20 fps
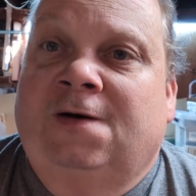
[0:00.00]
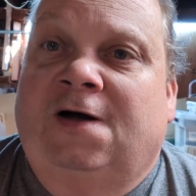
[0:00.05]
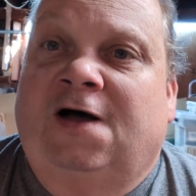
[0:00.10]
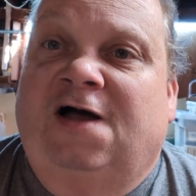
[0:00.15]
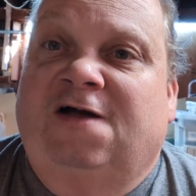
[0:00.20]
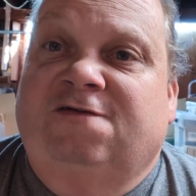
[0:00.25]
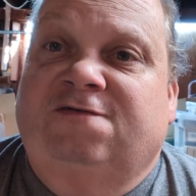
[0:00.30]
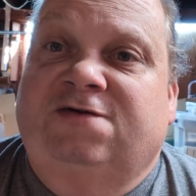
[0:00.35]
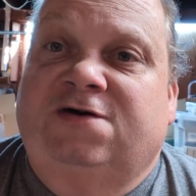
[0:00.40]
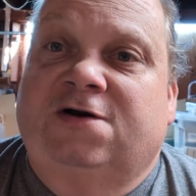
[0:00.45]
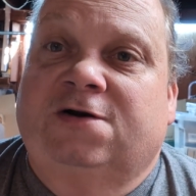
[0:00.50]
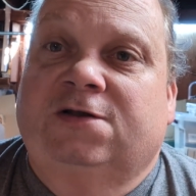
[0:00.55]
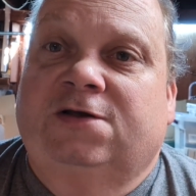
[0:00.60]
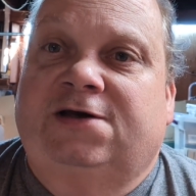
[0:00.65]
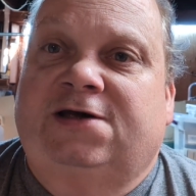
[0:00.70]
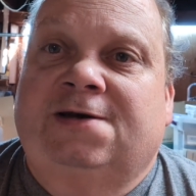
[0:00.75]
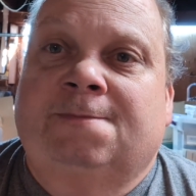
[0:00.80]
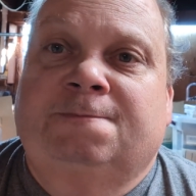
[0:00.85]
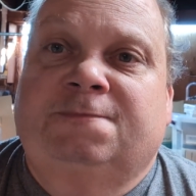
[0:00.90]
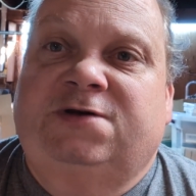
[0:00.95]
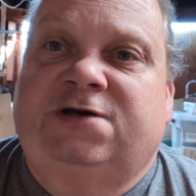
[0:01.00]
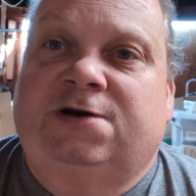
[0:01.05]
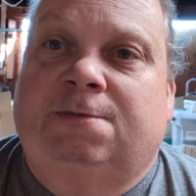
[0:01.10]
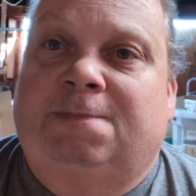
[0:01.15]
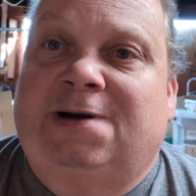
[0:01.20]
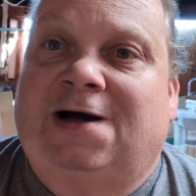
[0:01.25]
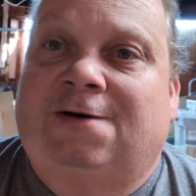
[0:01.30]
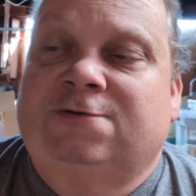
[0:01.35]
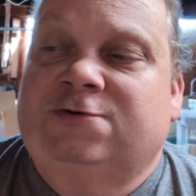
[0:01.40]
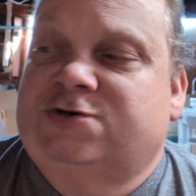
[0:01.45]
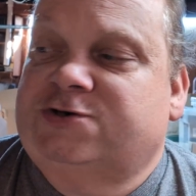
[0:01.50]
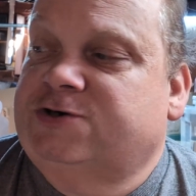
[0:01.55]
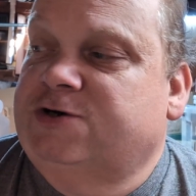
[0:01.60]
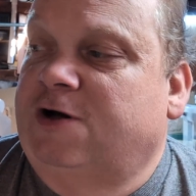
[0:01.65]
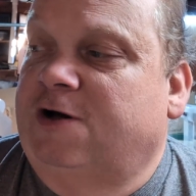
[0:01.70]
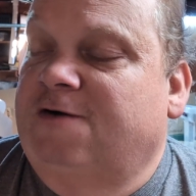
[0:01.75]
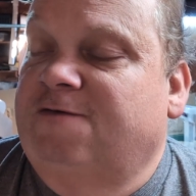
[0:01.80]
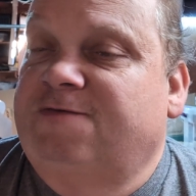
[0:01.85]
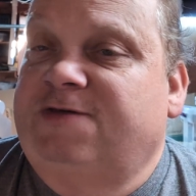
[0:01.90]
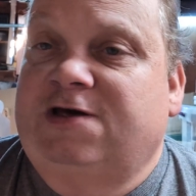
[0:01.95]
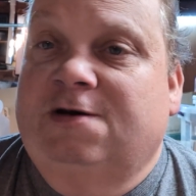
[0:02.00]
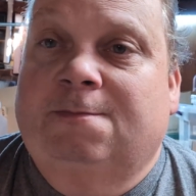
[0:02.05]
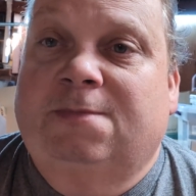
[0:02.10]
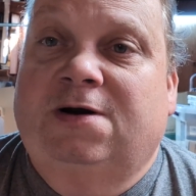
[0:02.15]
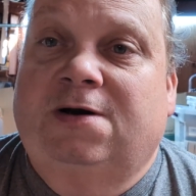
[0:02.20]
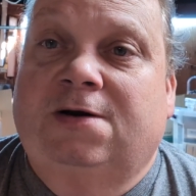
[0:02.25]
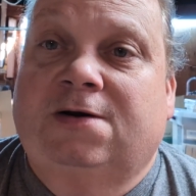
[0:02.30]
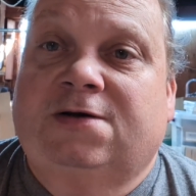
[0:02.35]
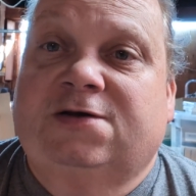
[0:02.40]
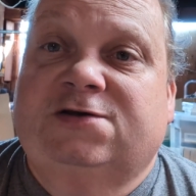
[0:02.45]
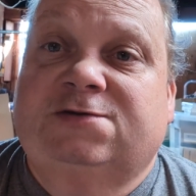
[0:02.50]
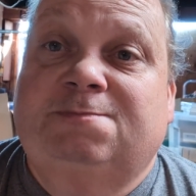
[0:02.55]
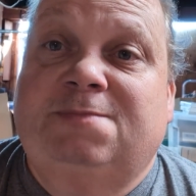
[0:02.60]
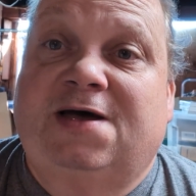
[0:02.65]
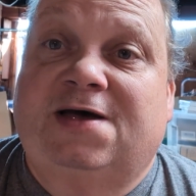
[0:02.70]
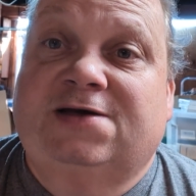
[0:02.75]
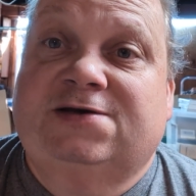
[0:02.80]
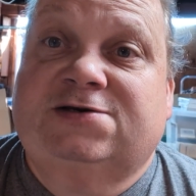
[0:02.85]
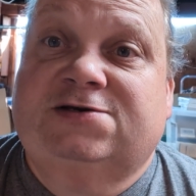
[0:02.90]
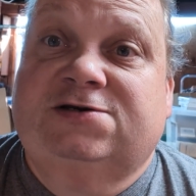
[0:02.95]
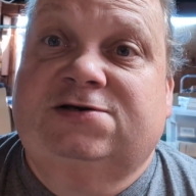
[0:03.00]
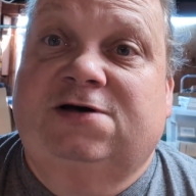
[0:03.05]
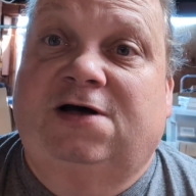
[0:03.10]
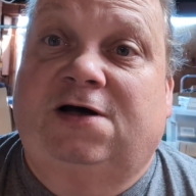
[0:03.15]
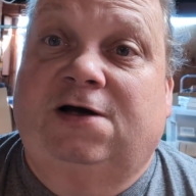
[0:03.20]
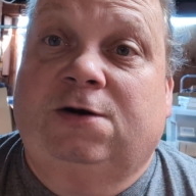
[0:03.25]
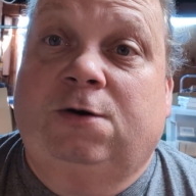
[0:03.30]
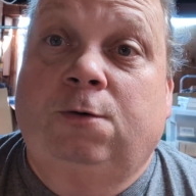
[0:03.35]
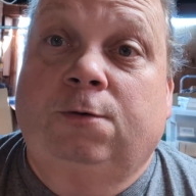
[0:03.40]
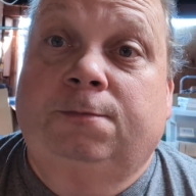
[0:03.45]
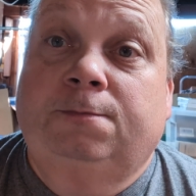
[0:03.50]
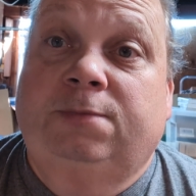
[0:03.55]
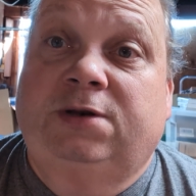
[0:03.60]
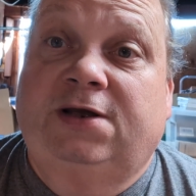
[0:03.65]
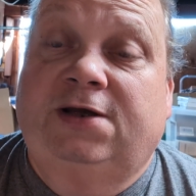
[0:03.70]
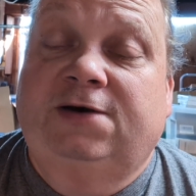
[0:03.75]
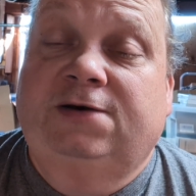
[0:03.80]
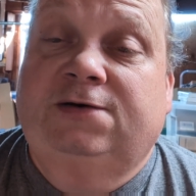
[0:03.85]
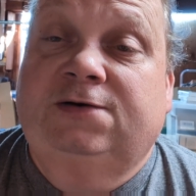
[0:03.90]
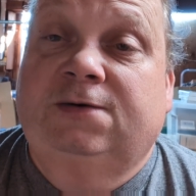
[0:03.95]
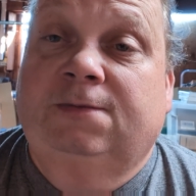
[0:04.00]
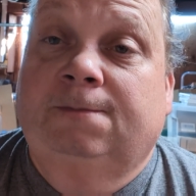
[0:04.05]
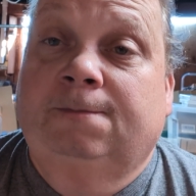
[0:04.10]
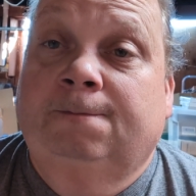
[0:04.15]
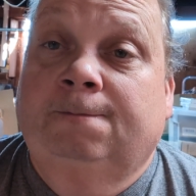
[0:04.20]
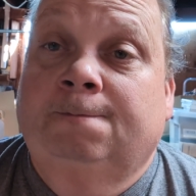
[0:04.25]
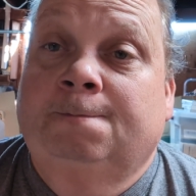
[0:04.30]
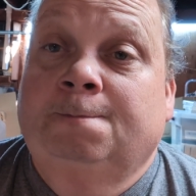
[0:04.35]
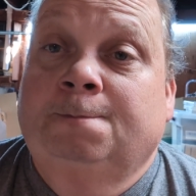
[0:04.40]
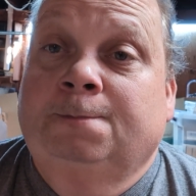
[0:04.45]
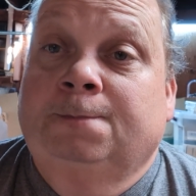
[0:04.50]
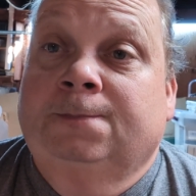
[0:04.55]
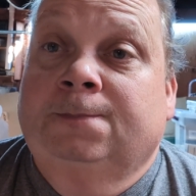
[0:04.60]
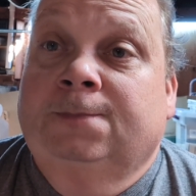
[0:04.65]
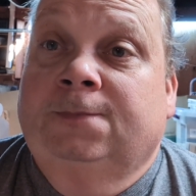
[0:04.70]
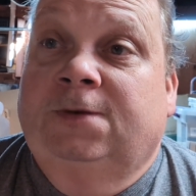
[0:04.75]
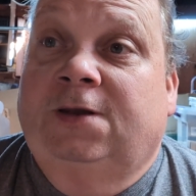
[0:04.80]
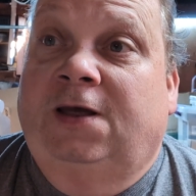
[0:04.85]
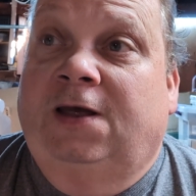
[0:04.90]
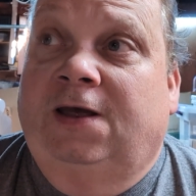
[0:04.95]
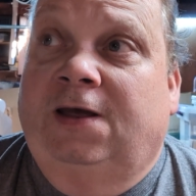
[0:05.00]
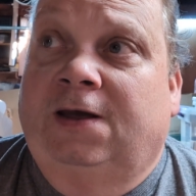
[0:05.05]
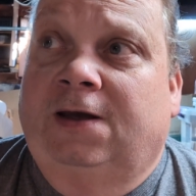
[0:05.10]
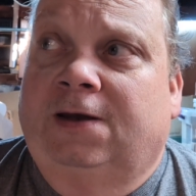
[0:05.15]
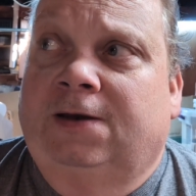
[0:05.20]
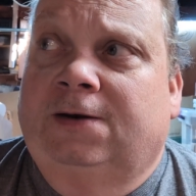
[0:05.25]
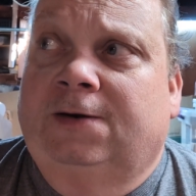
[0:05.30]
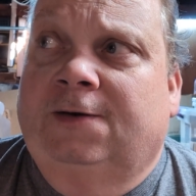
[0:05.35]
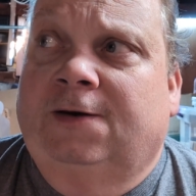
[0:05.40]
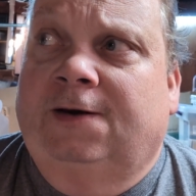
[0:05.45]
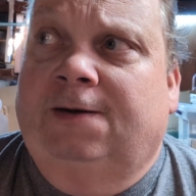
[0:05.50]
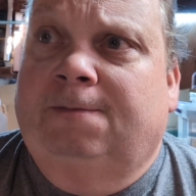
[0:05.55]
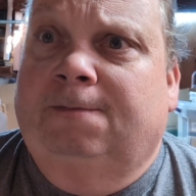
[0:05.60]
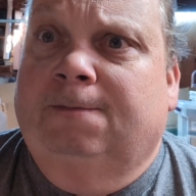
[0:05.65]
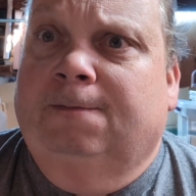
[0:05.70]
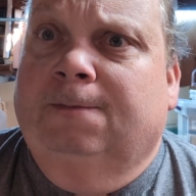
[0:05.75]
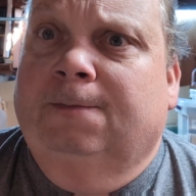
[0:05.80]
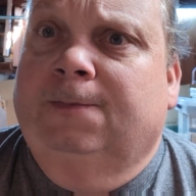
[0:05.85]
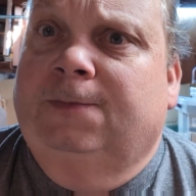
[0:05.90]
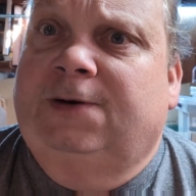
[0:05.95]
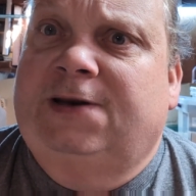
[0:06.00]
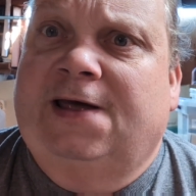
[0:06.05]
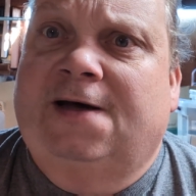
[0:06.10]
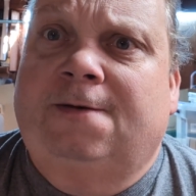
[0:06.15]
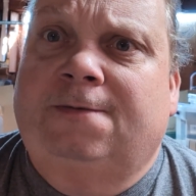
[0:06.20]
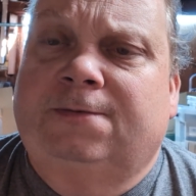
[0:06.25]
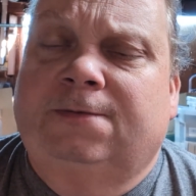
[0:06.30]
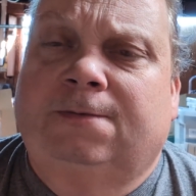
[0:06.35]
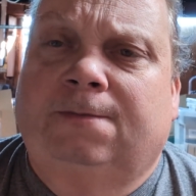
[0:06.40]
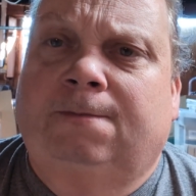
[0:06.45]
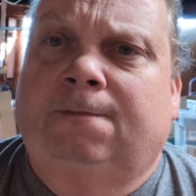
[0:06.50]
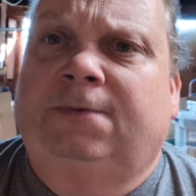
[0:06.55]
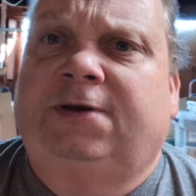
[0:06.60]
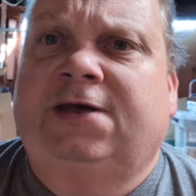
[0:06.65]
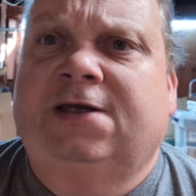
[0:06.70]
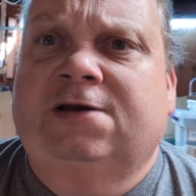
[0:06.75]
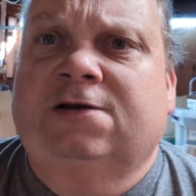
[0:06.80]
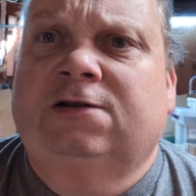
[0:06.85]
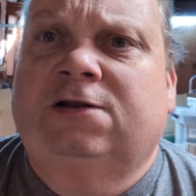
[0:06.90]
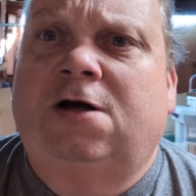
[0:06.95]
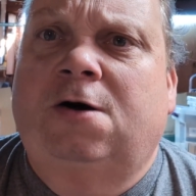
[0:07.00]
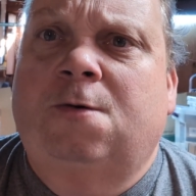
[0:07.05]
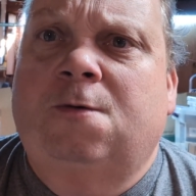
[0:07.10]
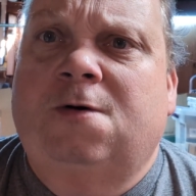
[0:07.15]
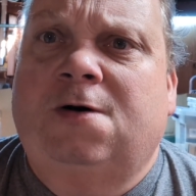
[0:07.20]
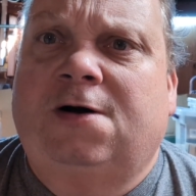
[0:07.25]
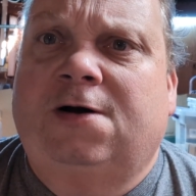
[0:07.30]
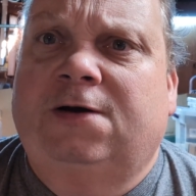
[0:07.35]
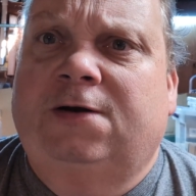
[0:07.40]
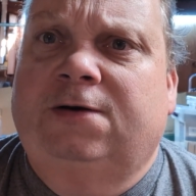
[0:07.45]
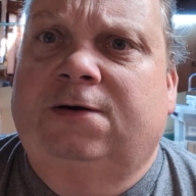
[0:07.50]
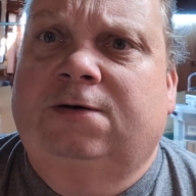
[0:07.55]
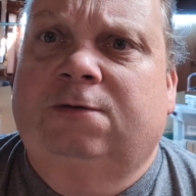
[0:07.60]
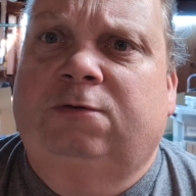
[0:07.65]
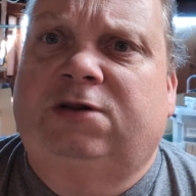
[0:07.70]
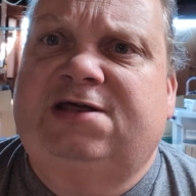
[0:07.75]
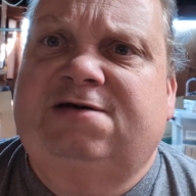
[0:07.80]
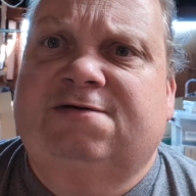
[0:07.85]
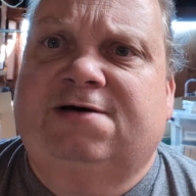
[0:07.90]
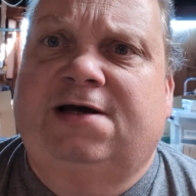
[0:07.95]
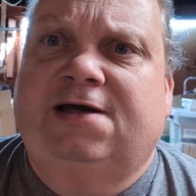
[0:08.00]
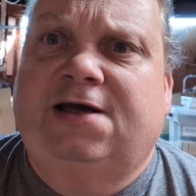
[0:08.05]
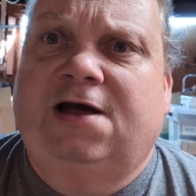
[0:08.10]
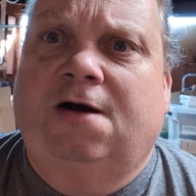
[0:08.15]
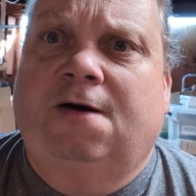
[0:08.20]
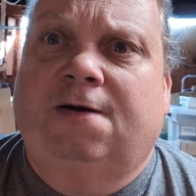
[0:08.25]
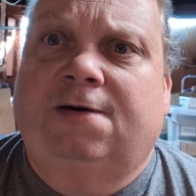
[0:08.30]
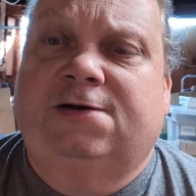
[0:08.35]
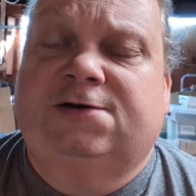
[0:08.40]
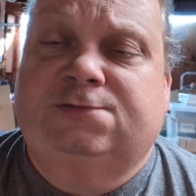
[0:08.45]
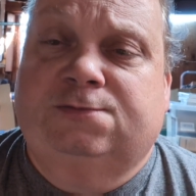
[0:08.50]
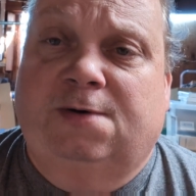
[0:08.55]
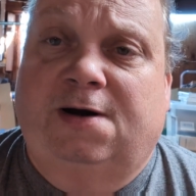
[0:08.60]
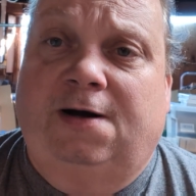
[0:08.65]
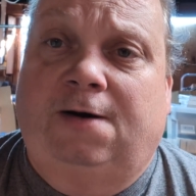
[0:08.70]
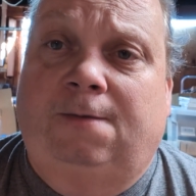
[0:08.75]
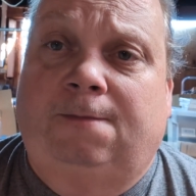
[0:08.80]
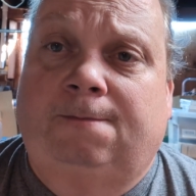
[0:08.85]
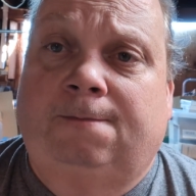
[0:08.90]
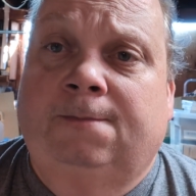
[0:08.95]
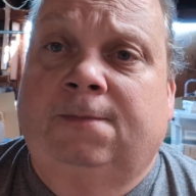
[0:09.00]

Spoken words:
I've nearly emptied a pouch of the America's Best Golden Blend, and I'm down getting low on Levi Garrett as well.